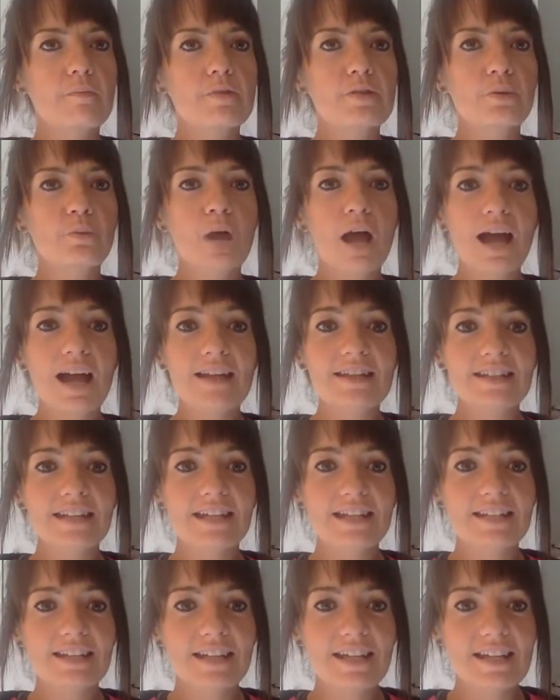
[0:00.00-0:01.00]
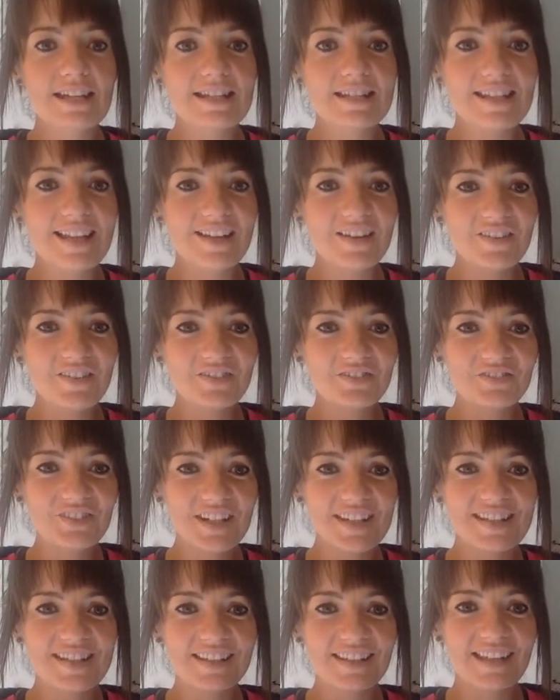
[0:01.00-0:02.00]
So what I did is
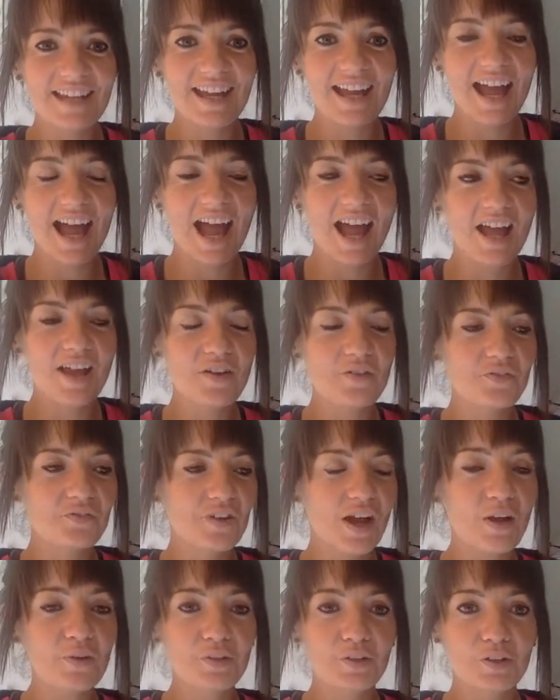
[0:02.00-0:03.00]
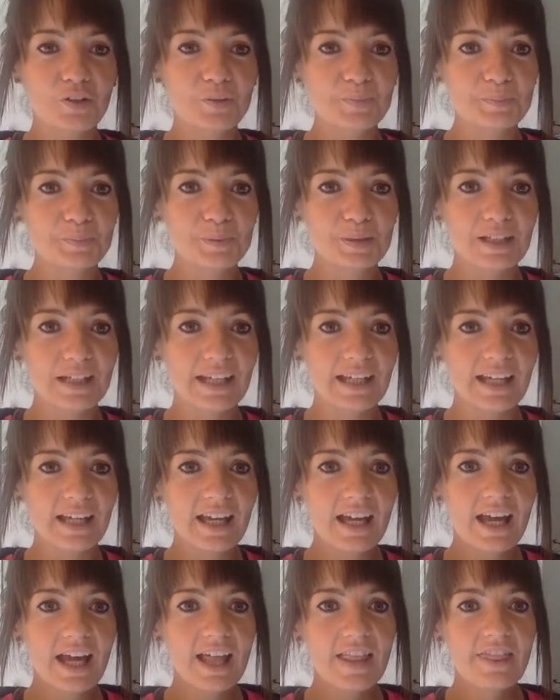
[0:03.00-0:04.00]
recently I found a company
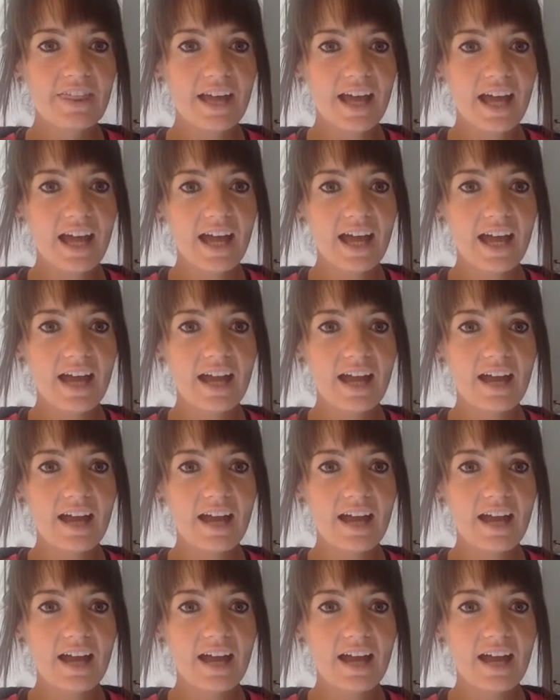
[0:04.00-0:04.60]
that